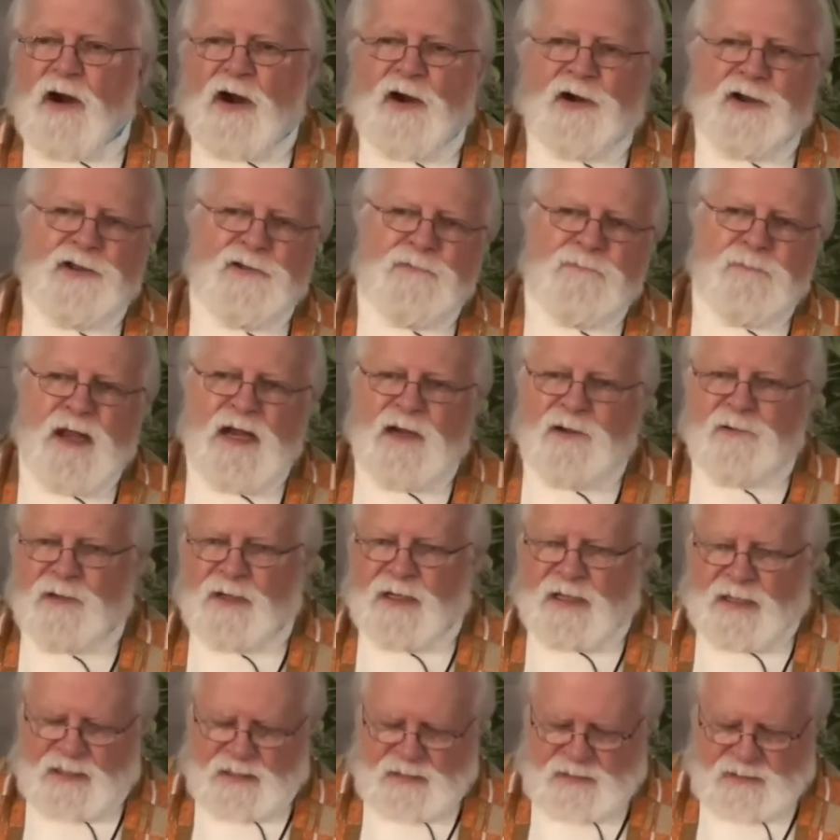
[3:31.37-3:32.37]
Are you
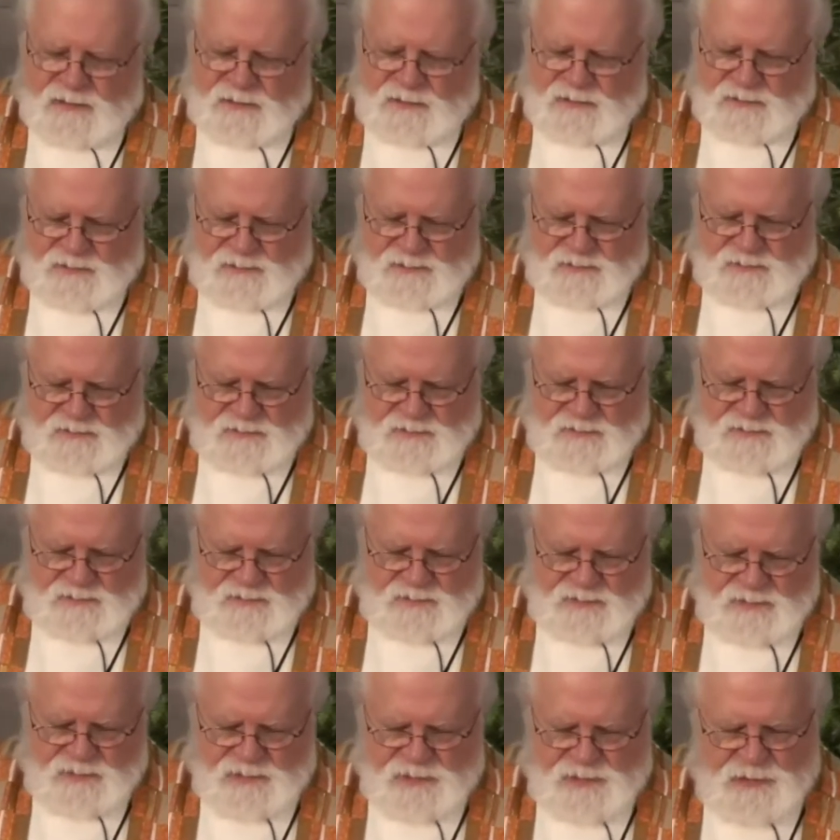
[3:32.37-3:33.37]
Mary,
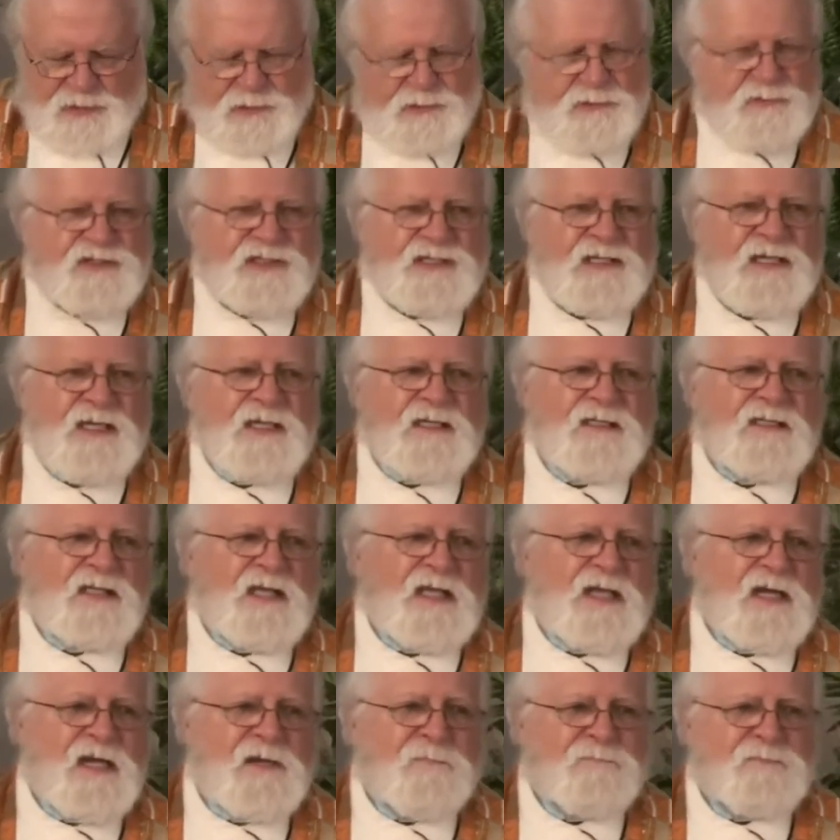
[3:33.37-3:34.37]
who sees
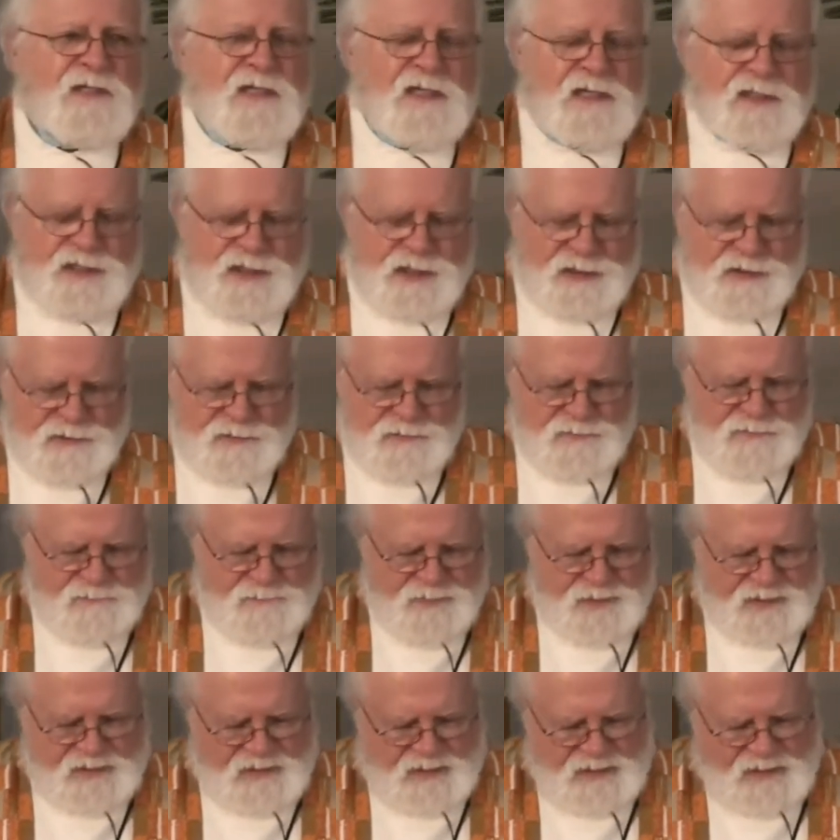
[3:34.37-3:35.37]
the empty
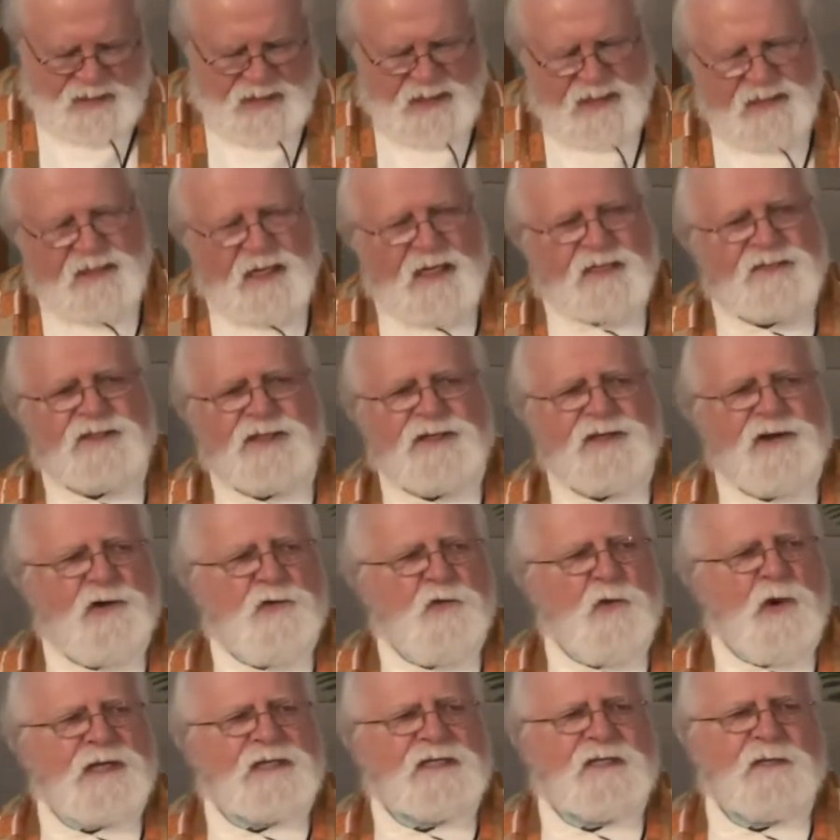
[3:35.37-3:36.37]
tomb but doesn't know
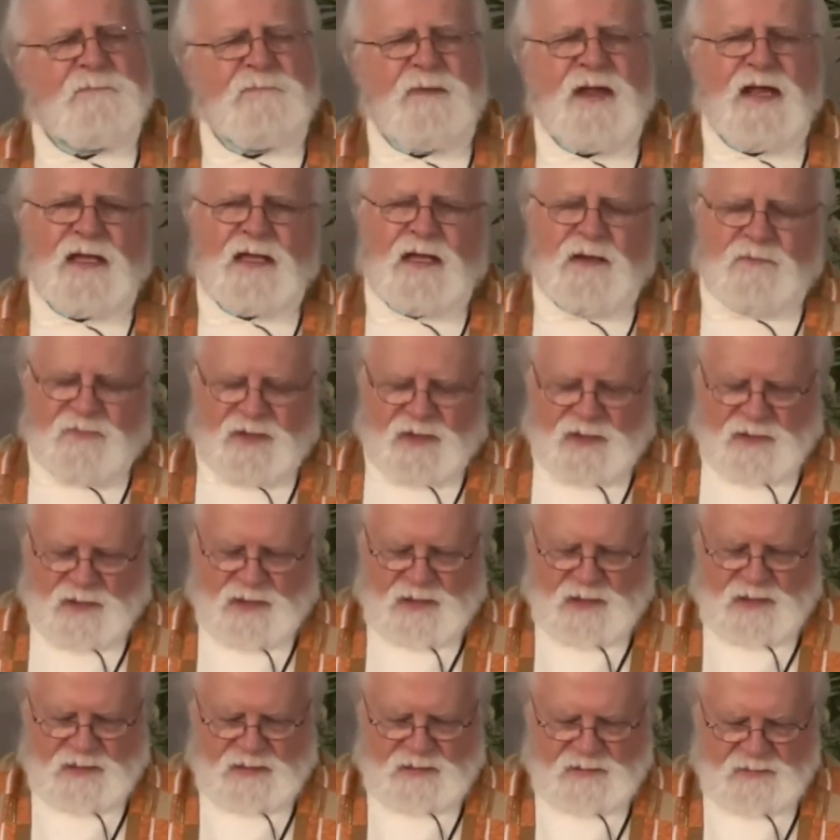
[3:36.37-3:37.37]
what to make of it
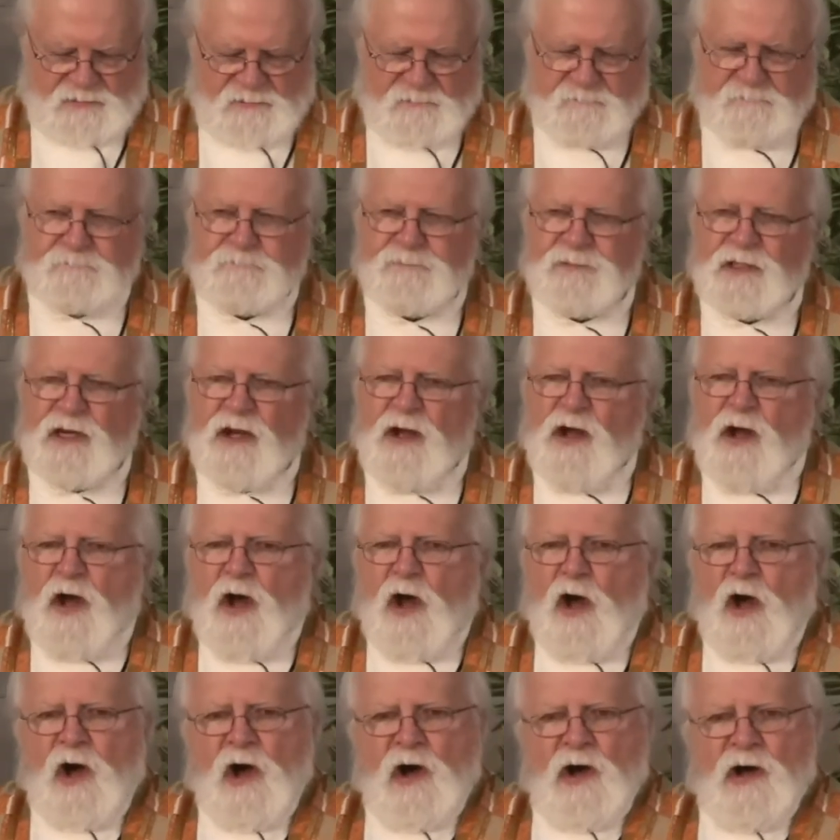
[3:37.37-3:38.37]
all?
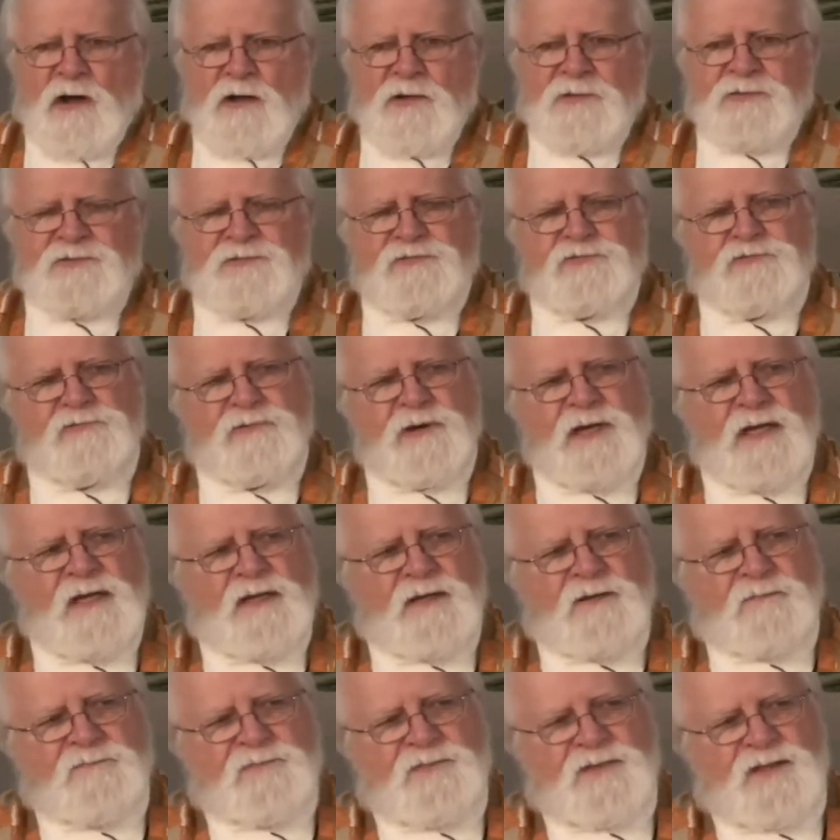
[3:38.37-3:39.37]
All
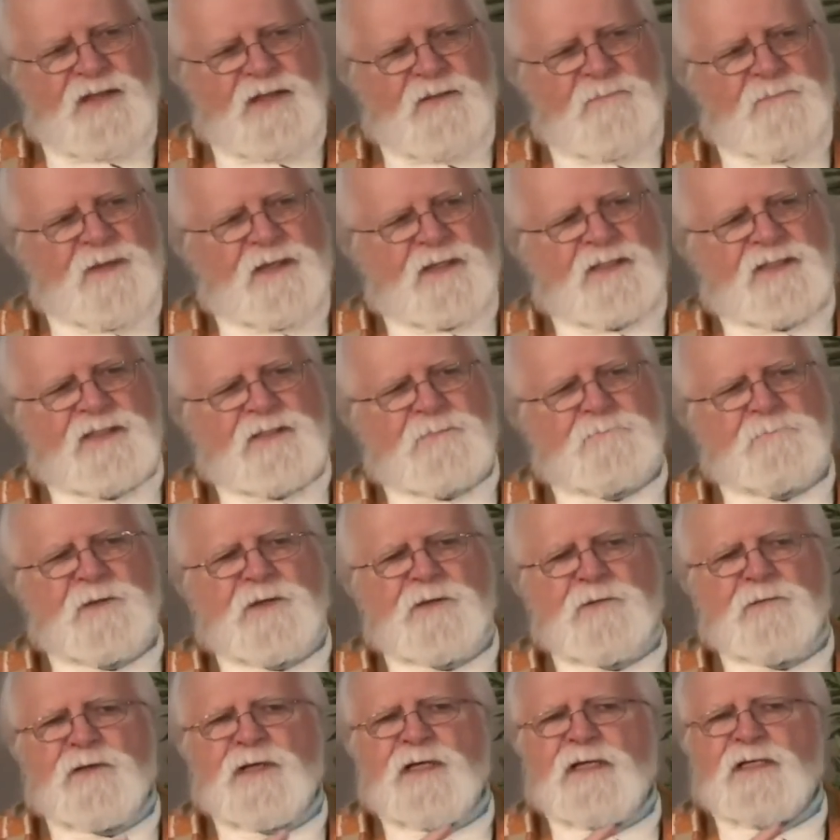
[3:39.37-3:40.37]
three of them
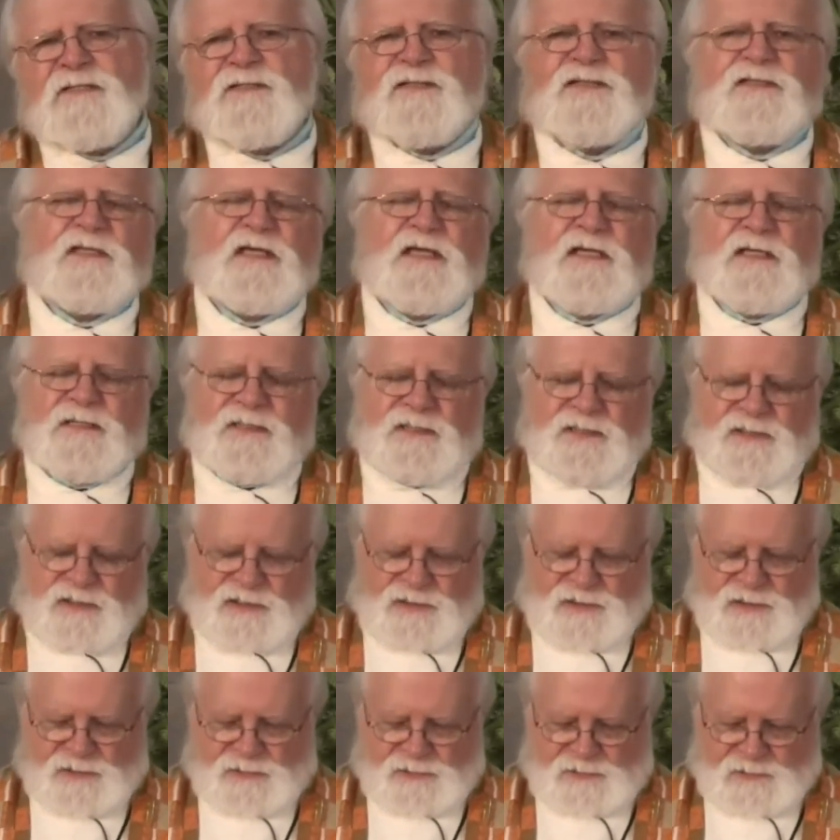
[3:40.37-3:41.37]
experience
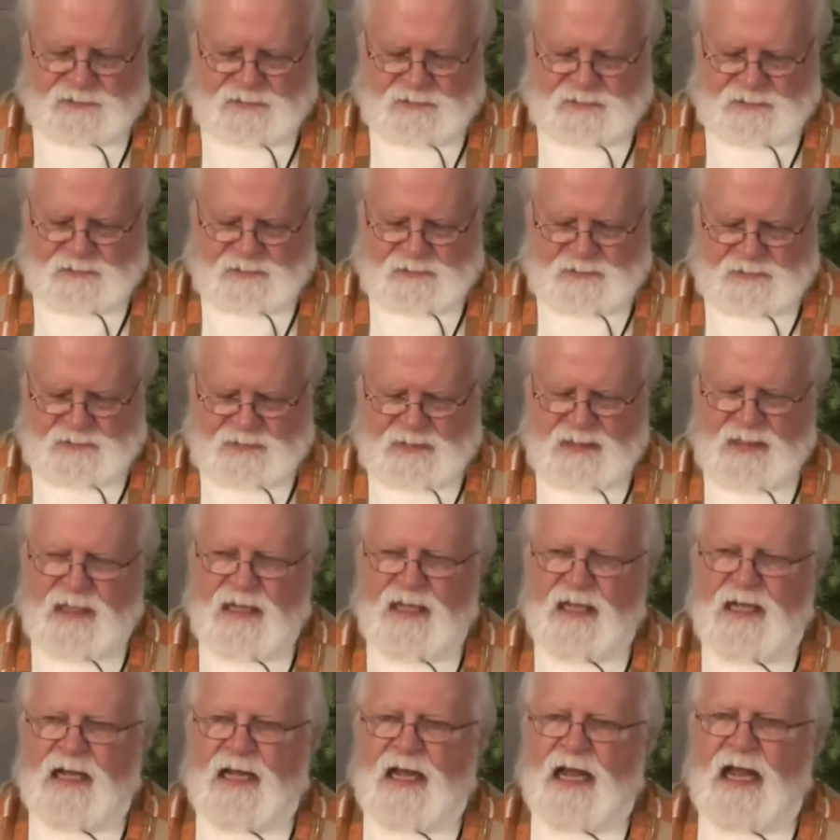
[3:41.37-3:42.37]
Easter,
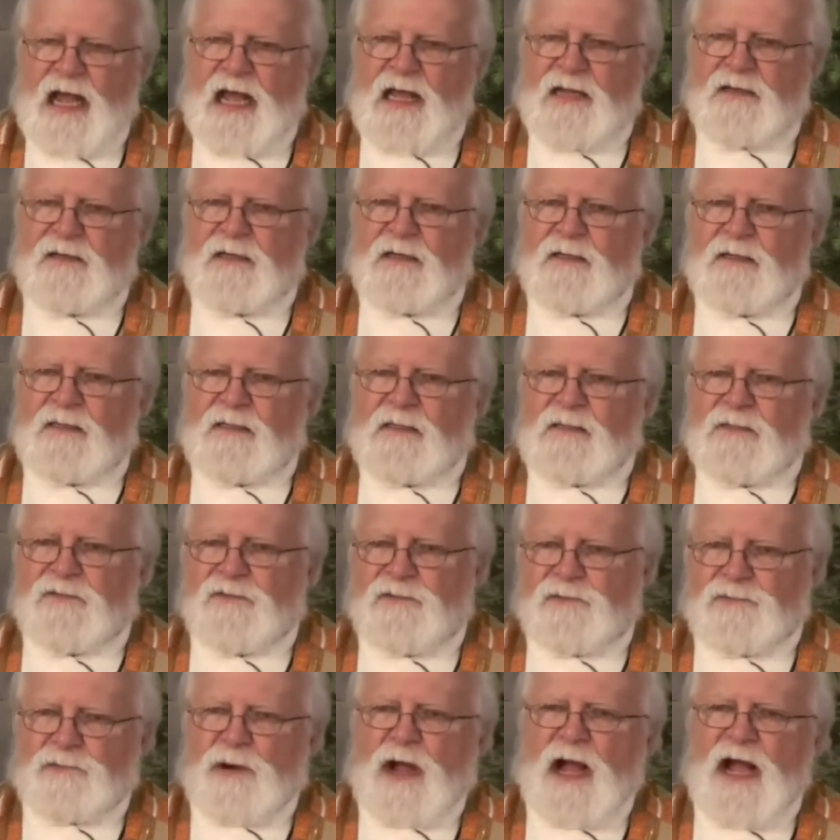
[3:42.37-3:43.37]
and
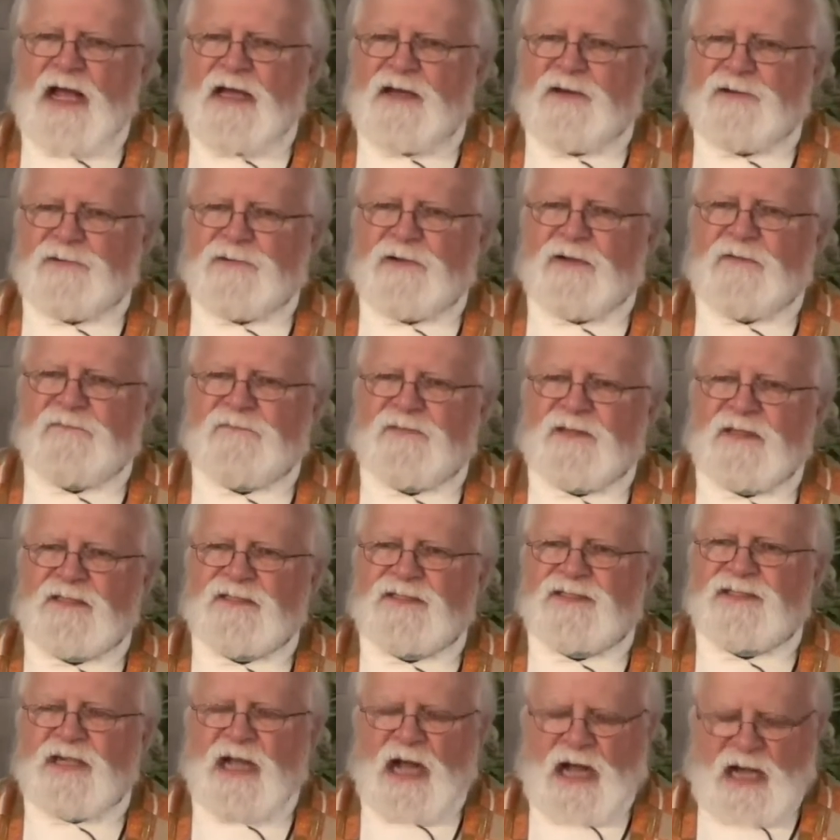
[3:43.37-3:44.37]
the writer of
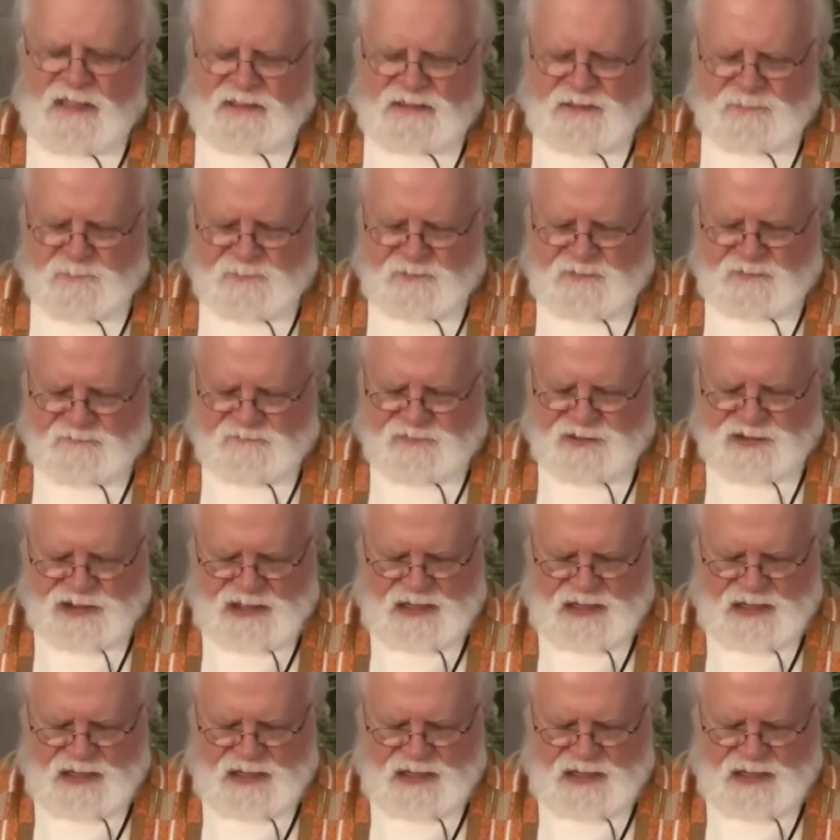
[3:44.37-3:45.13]
this Gospel of